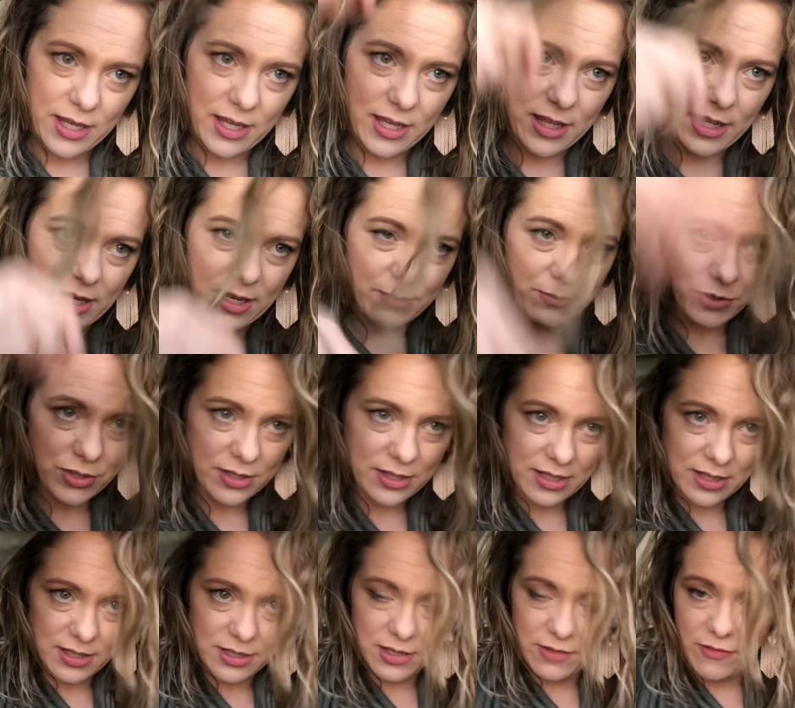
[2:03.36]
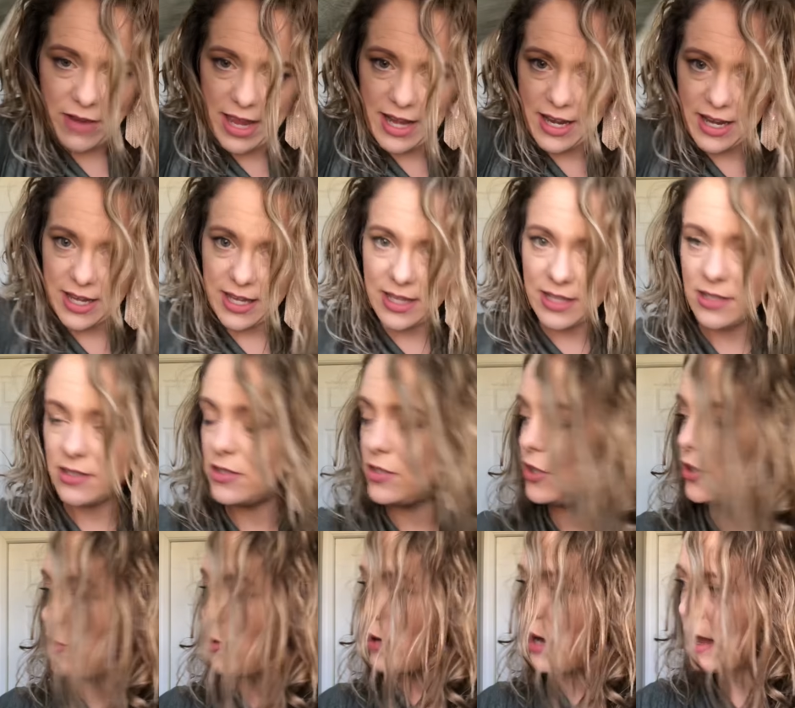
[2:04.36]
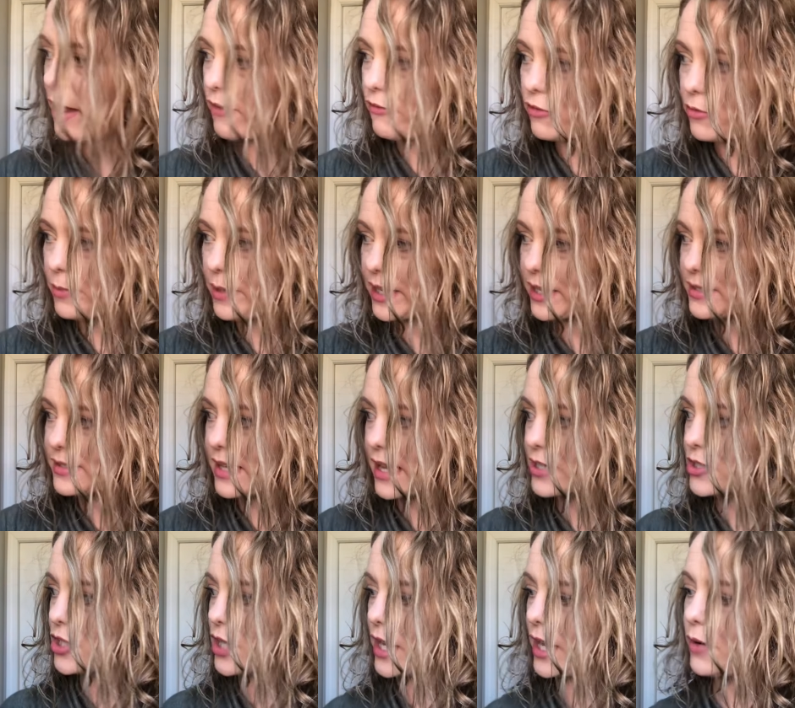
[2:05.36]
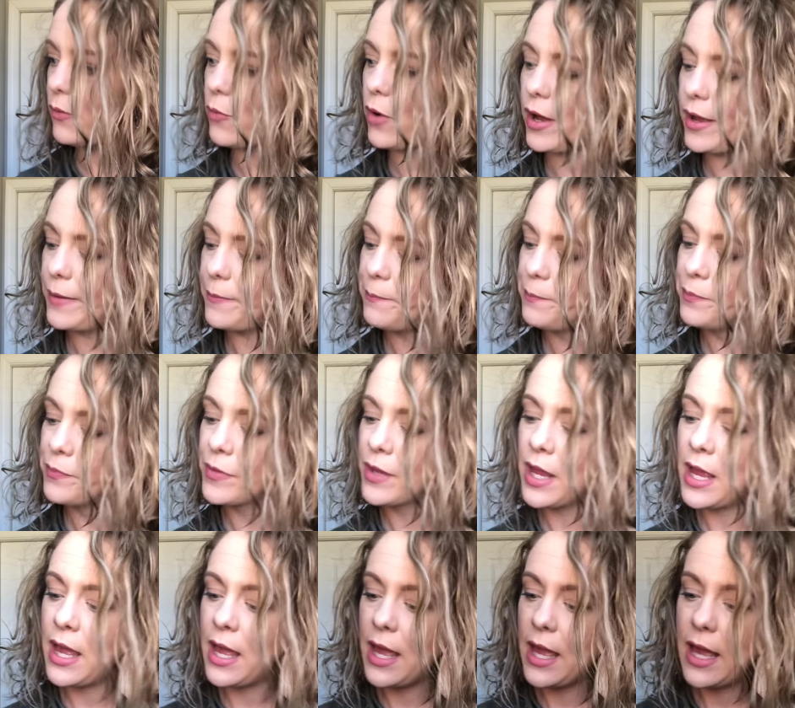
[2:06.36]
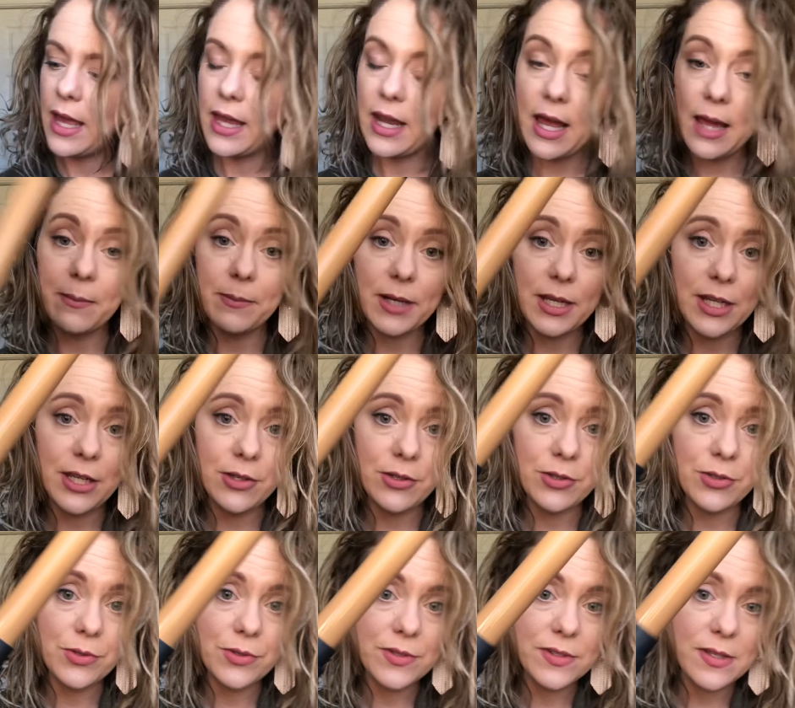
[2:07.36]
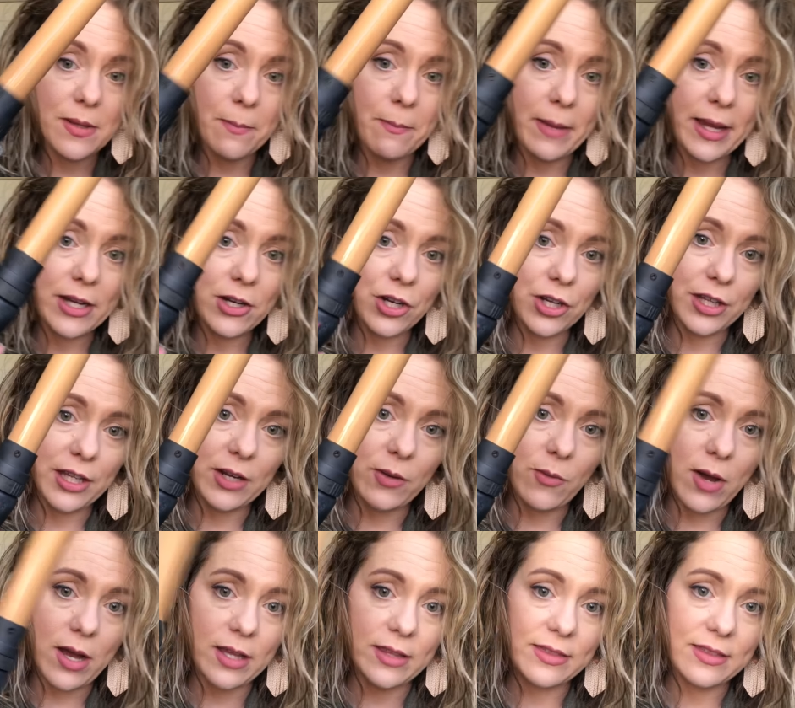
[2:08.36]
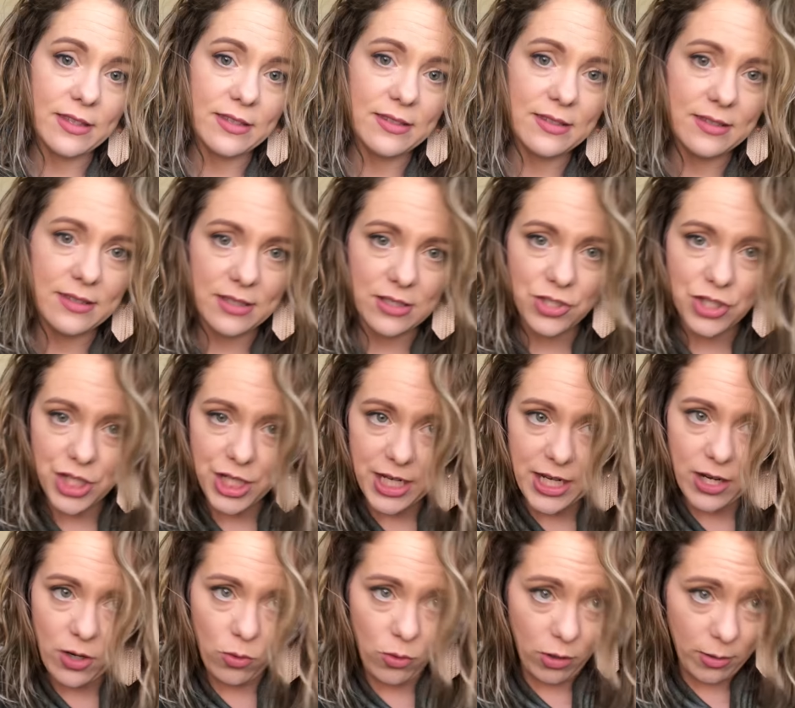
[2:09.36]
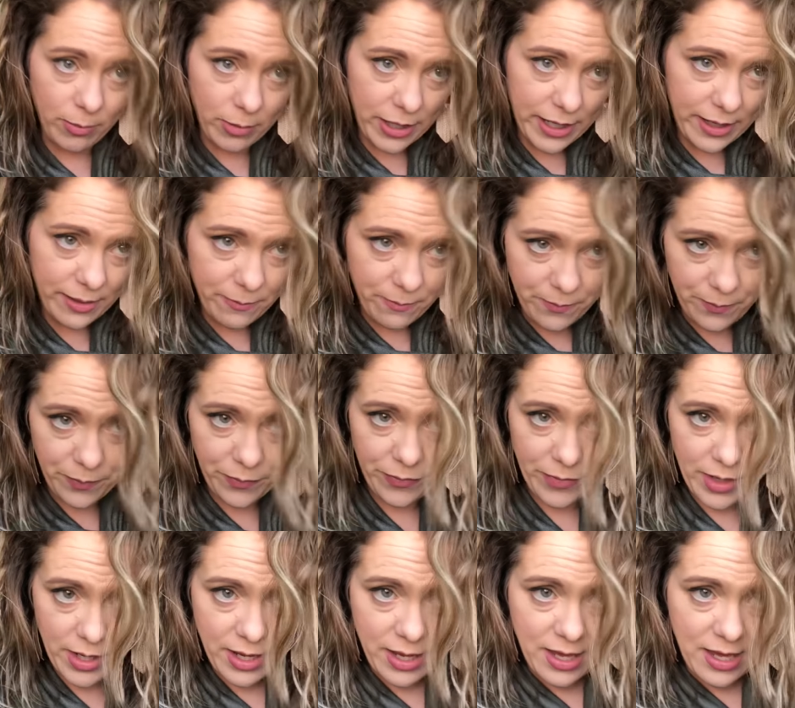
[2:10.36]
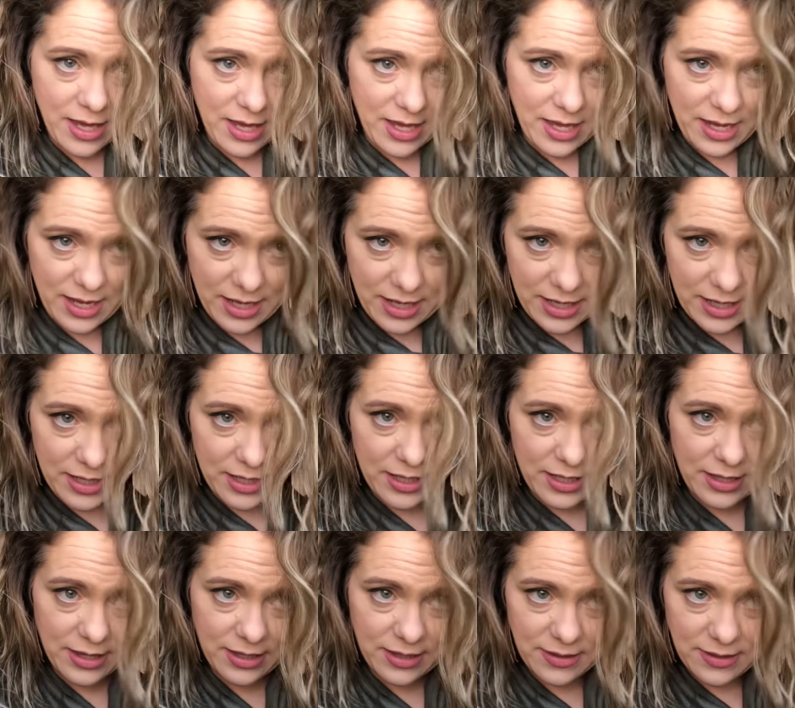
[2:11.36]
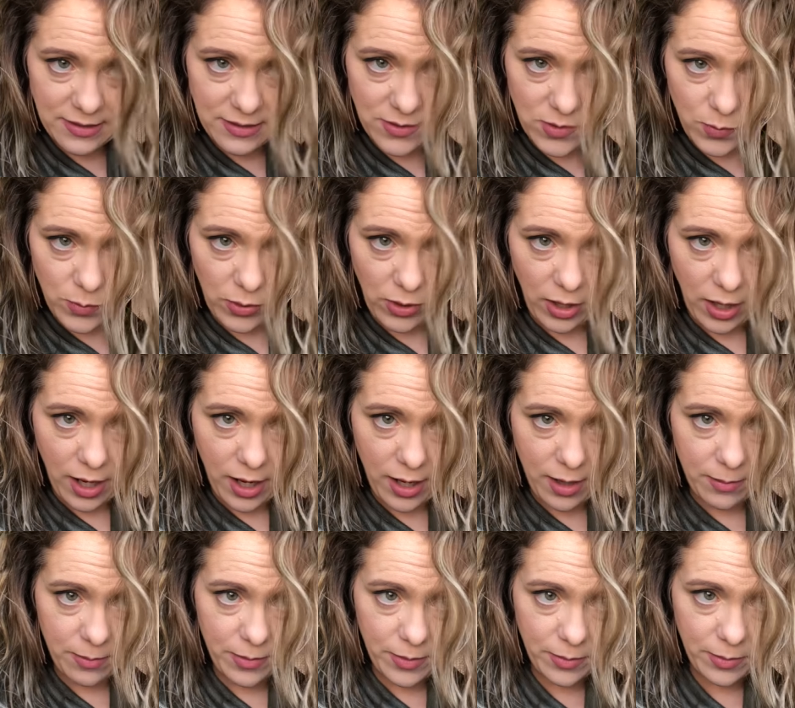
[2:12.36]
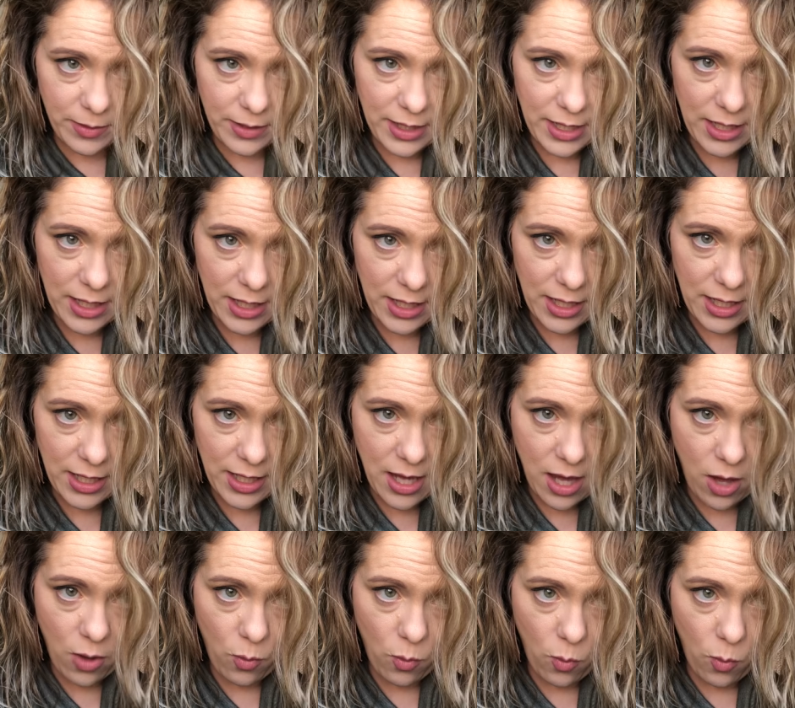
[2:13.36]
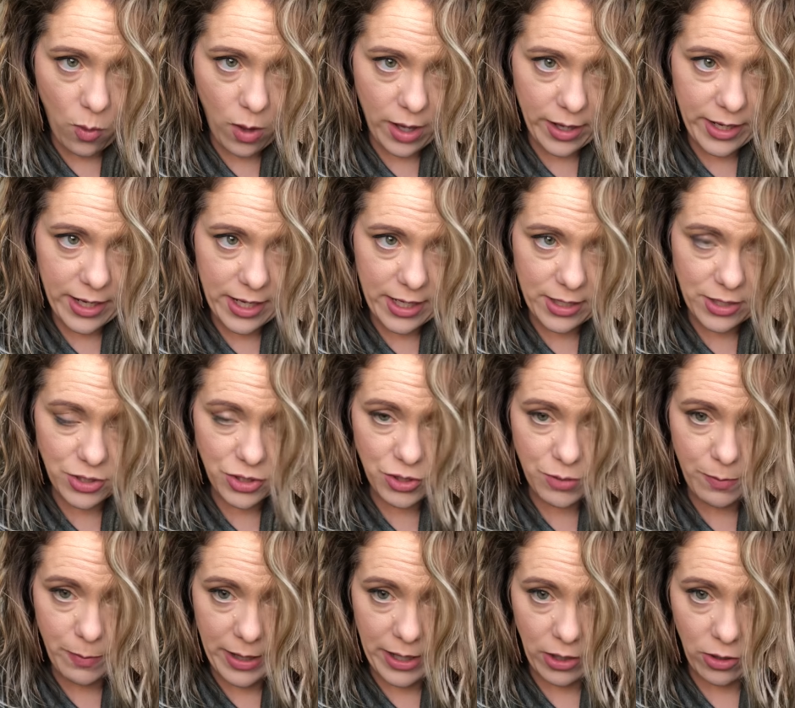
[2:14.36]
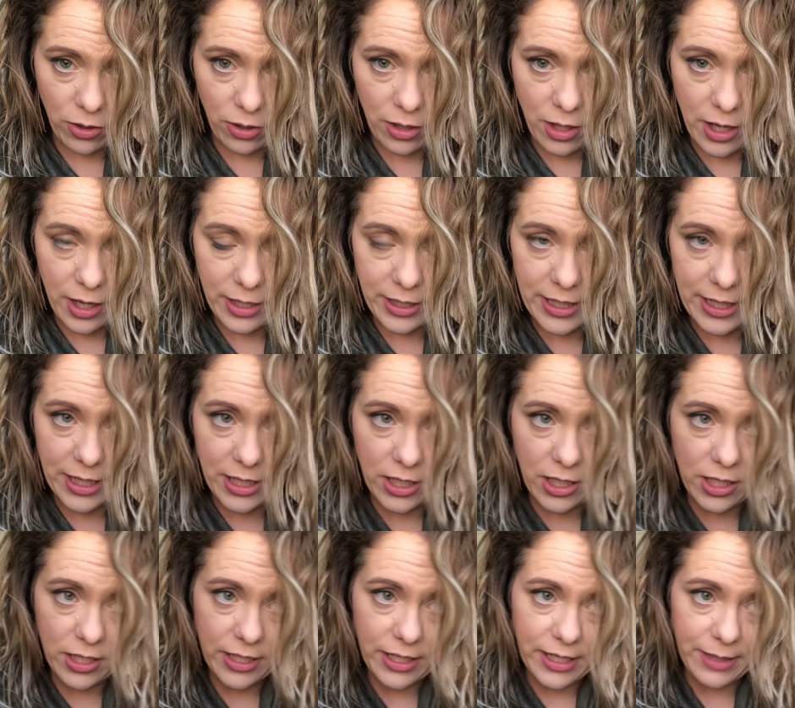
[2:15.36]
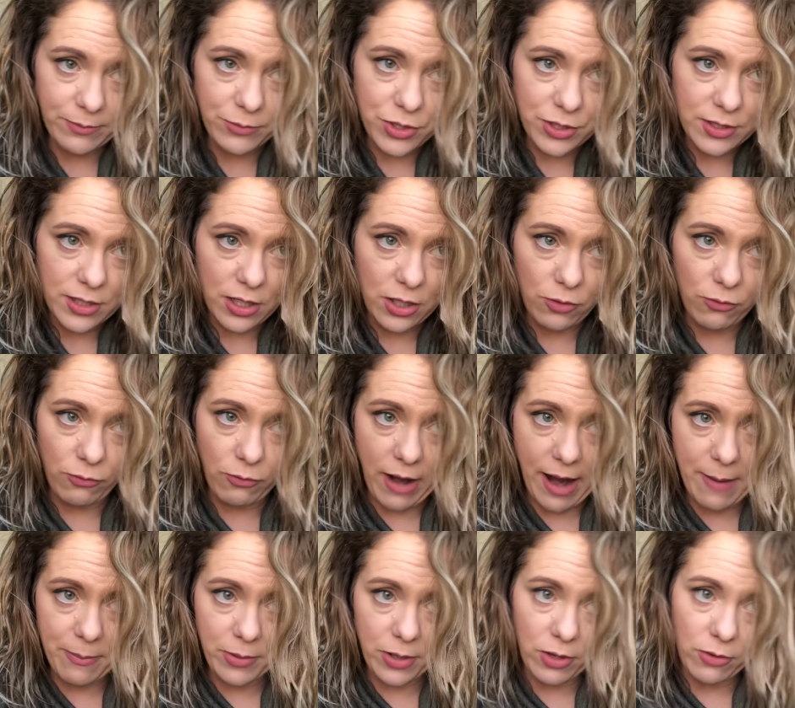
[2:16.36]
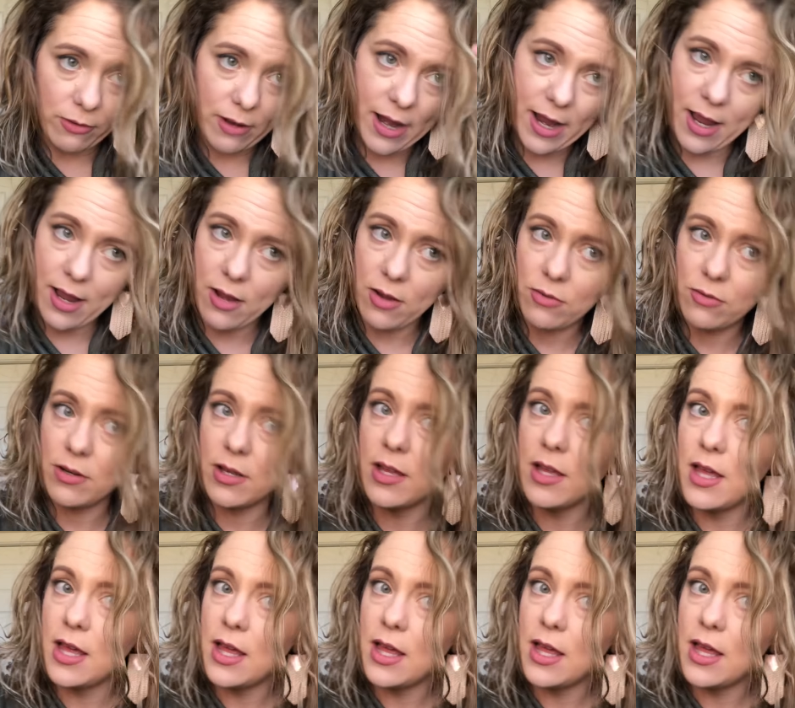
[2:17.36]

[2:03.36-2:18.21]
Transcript: And I'm just gonna divide it into however big a section I want. And I'm gonna use my curling wand. This is a Chi Orbit. And this is probably a 1-inch barrel on here. And I'm just gonna wrap it around